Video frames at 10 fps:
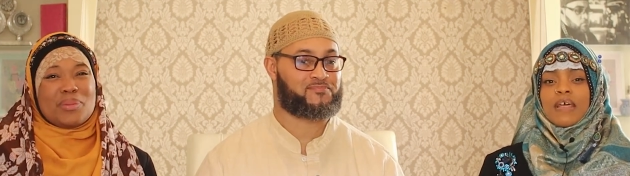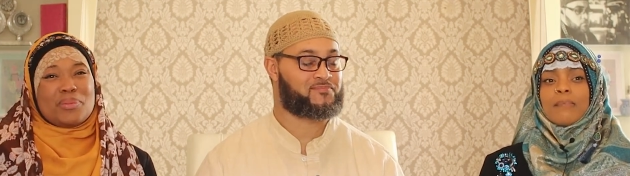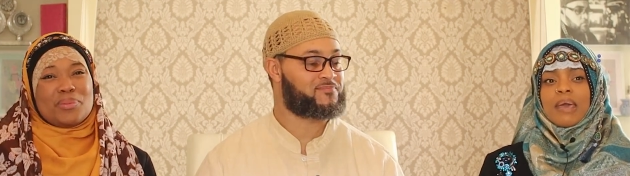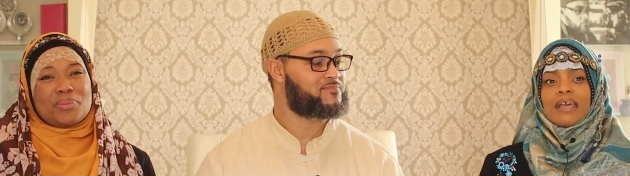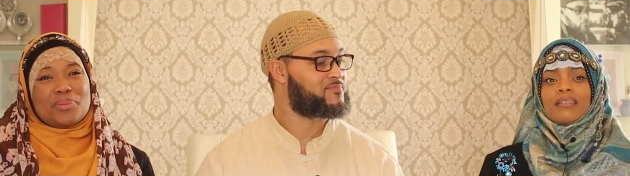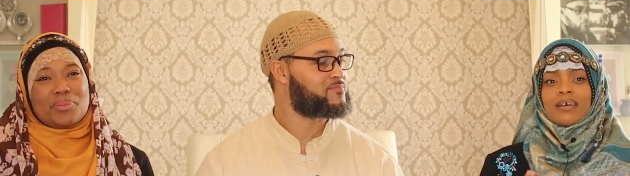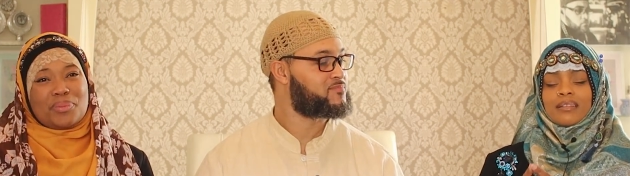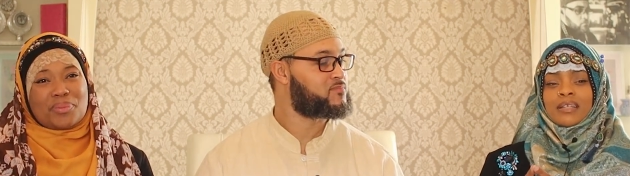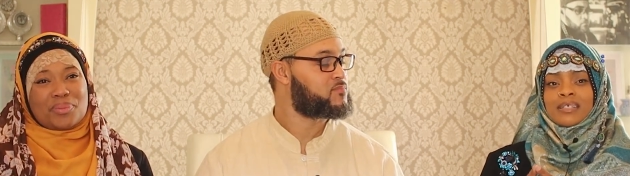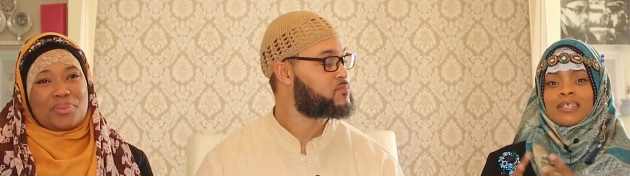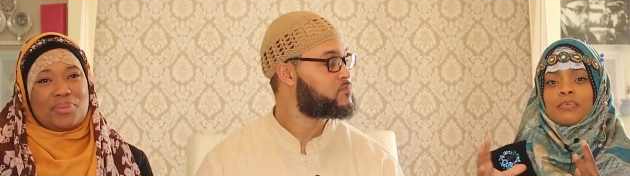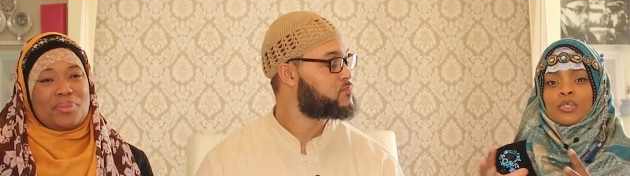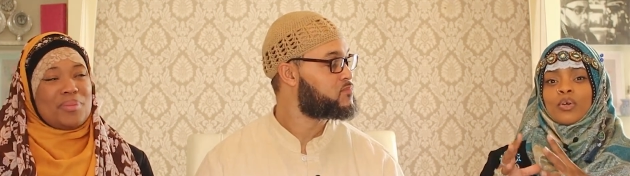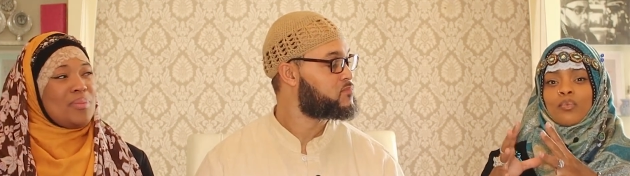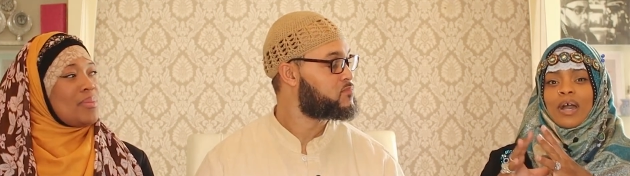Speaker 1: They make the
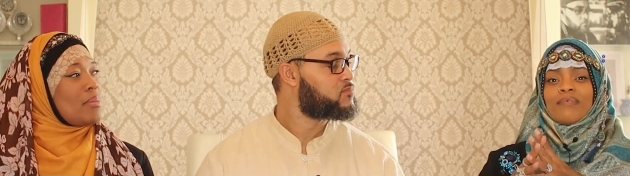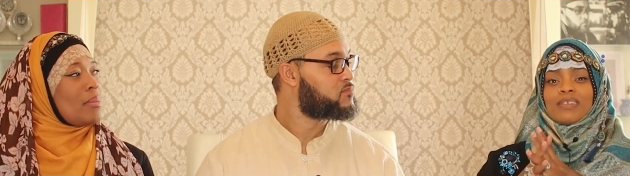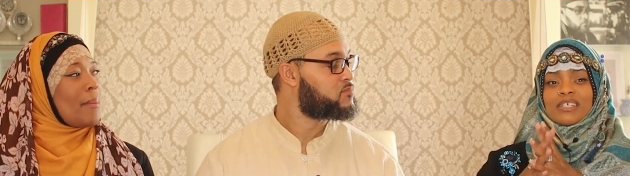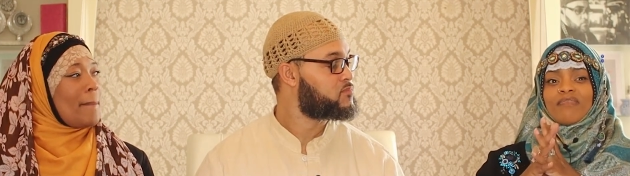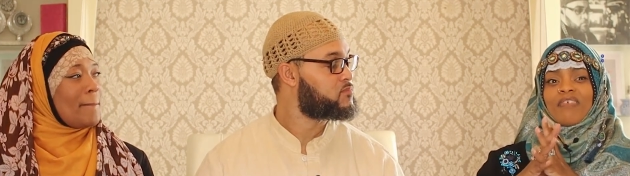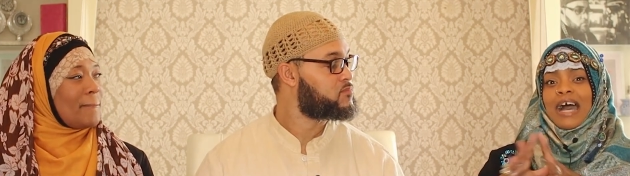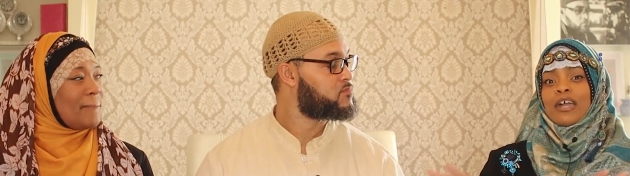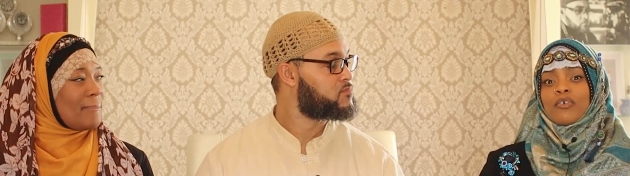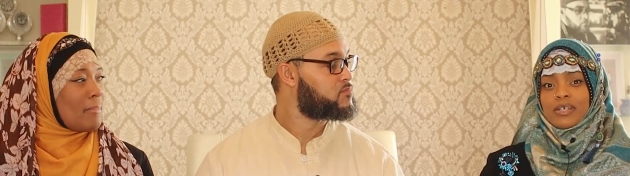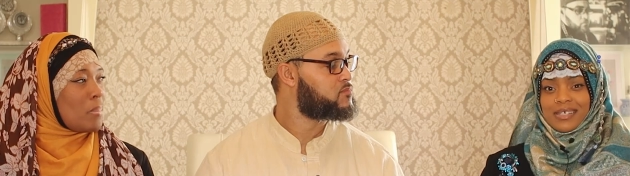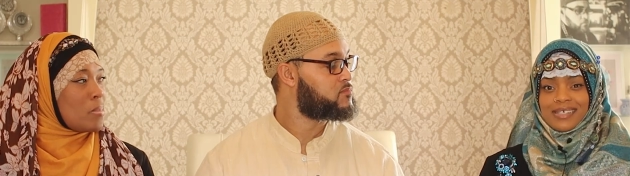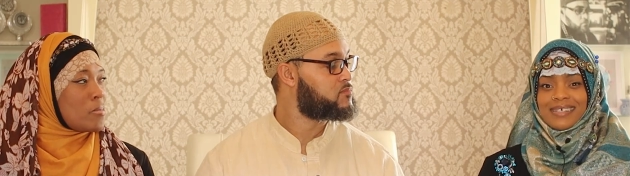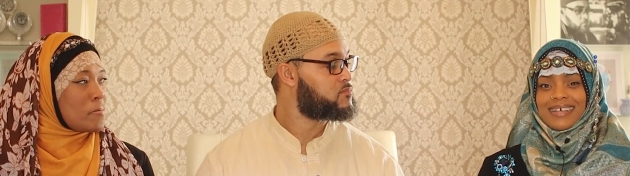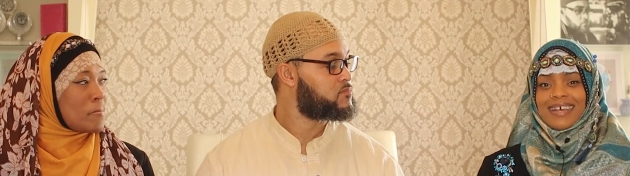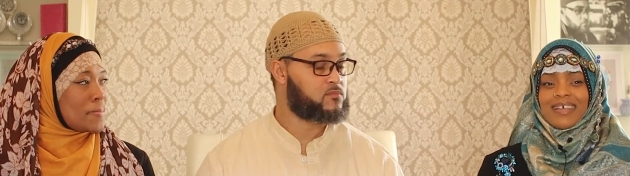subsequent wife this virus
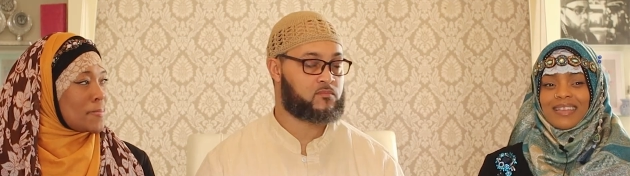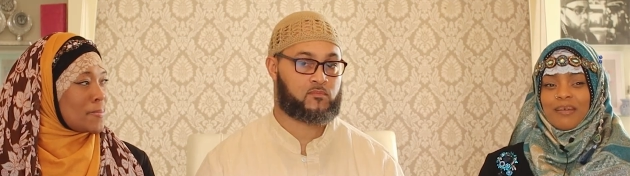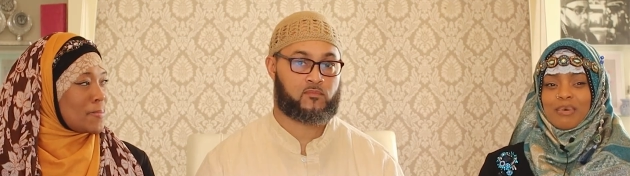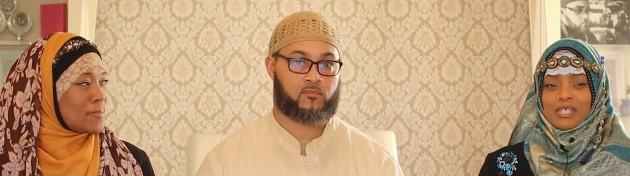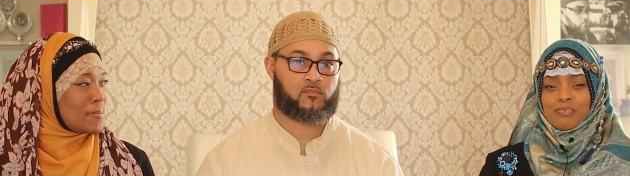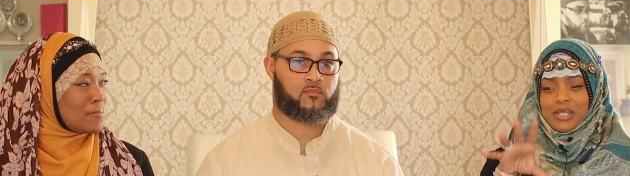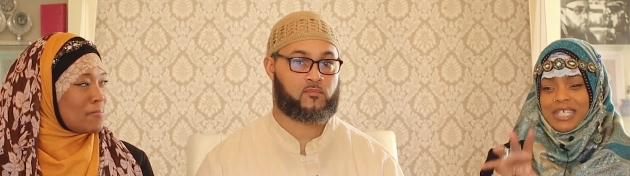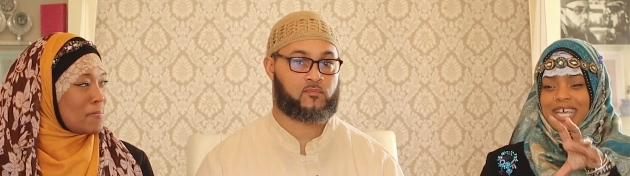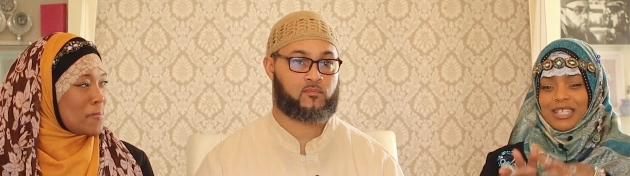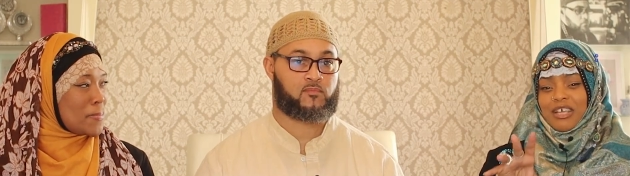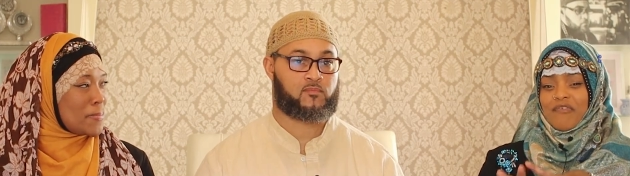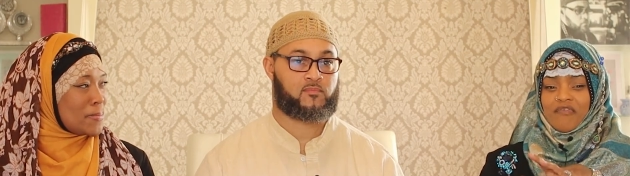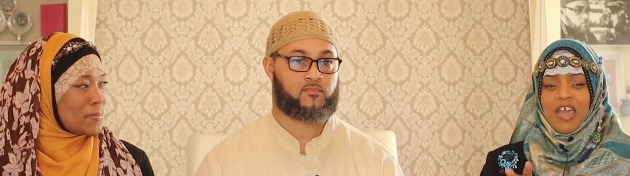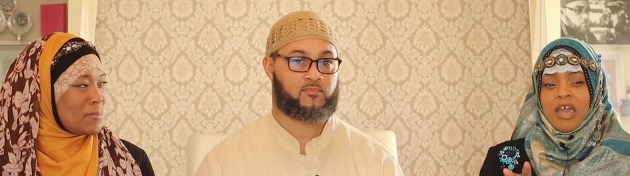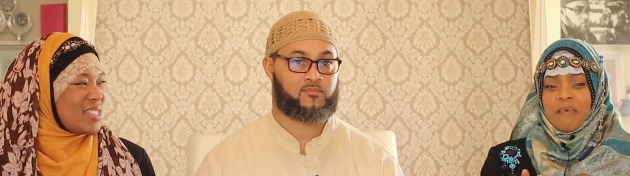that they must protect their
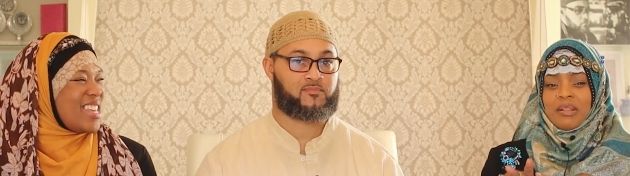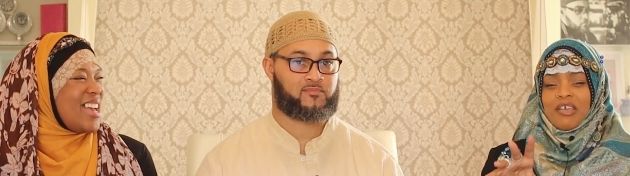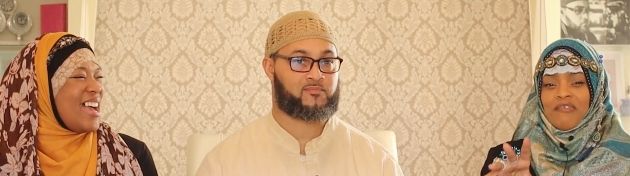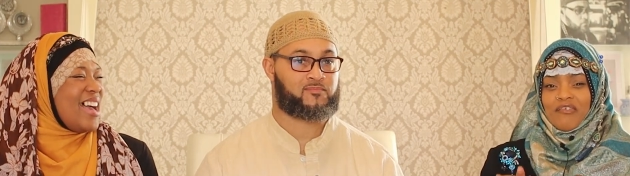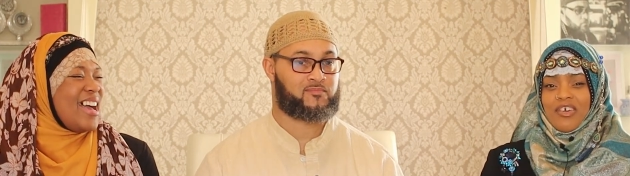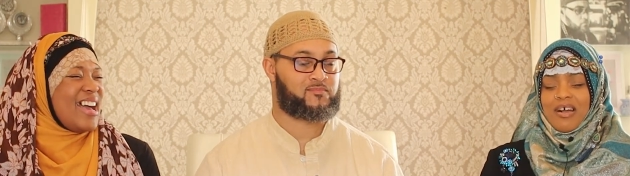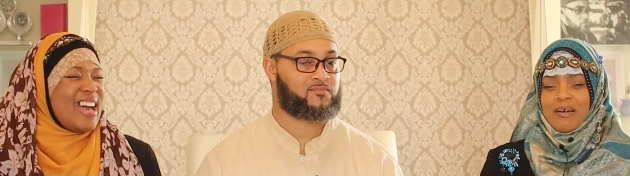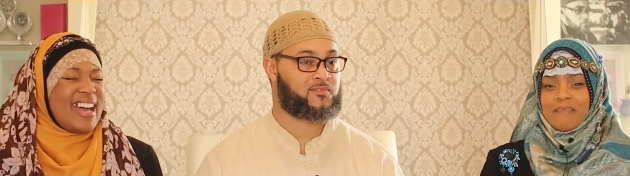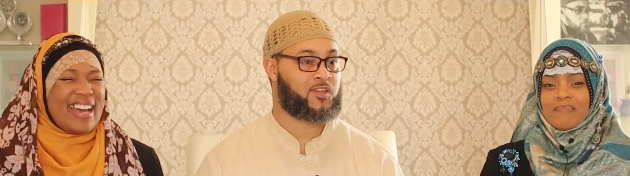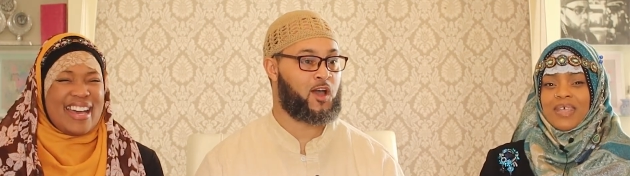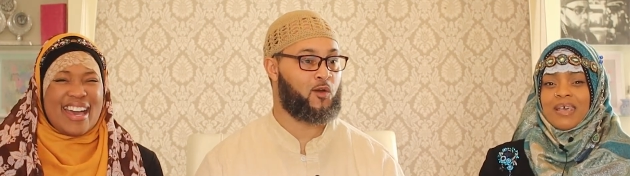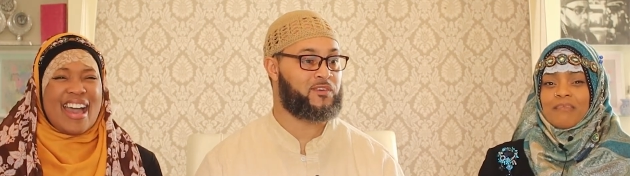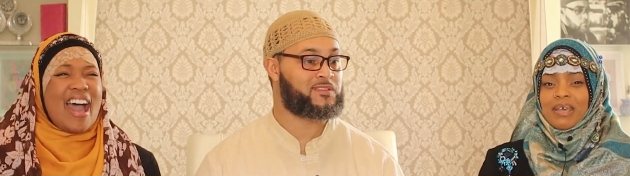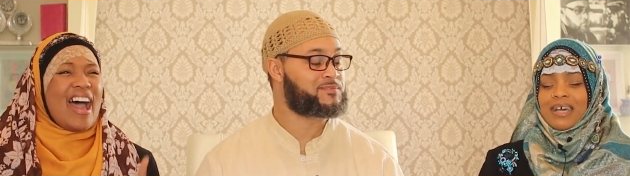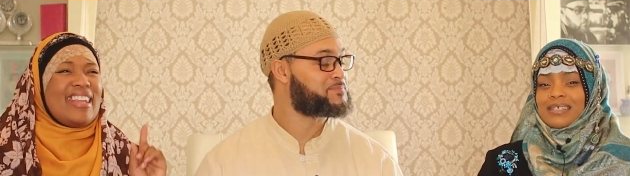family from because
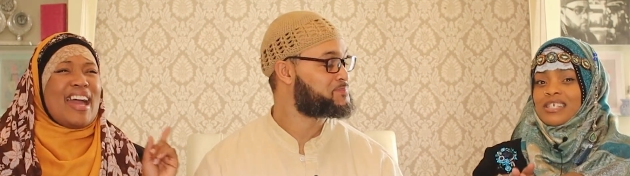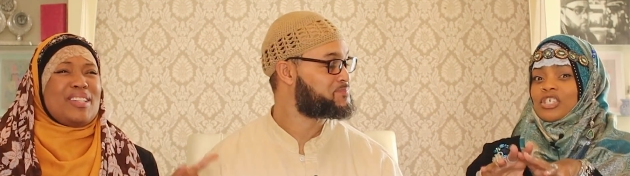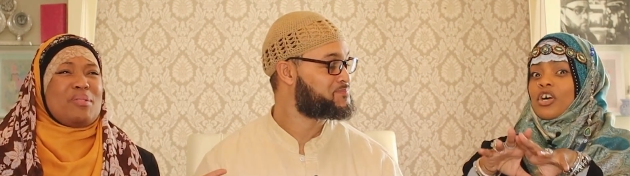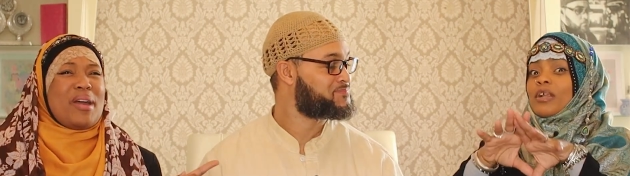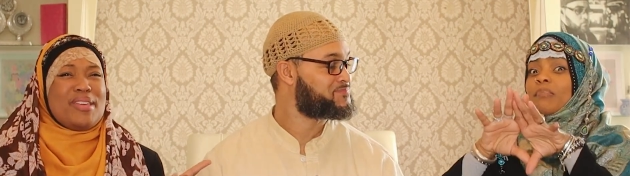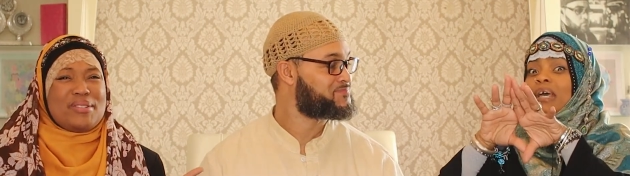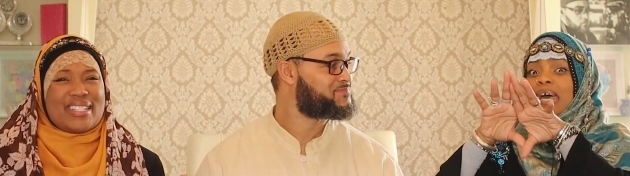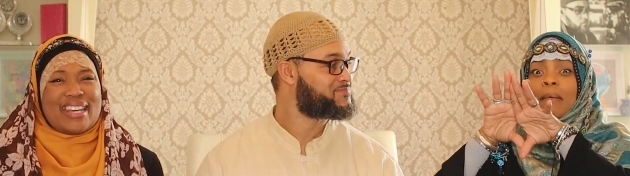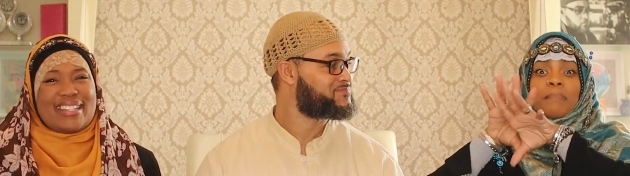
Speaker 2: it's going to be an